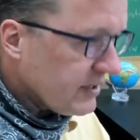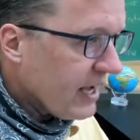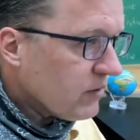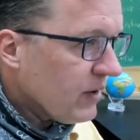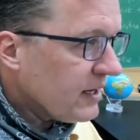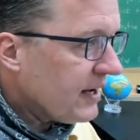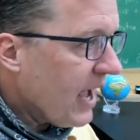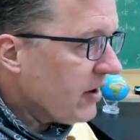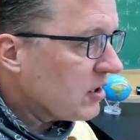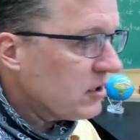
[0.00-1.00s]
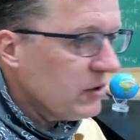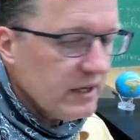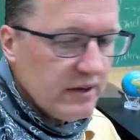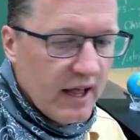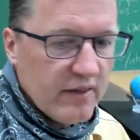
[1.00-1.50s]
a date written down,
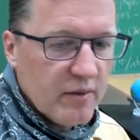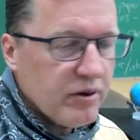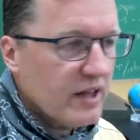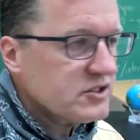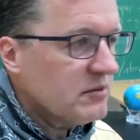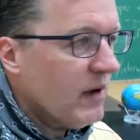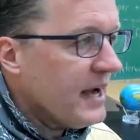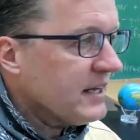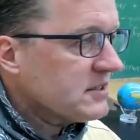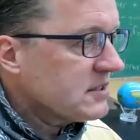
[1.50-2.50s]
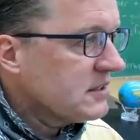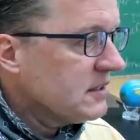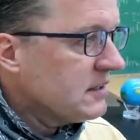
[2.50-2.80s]
including the, the plus or minus?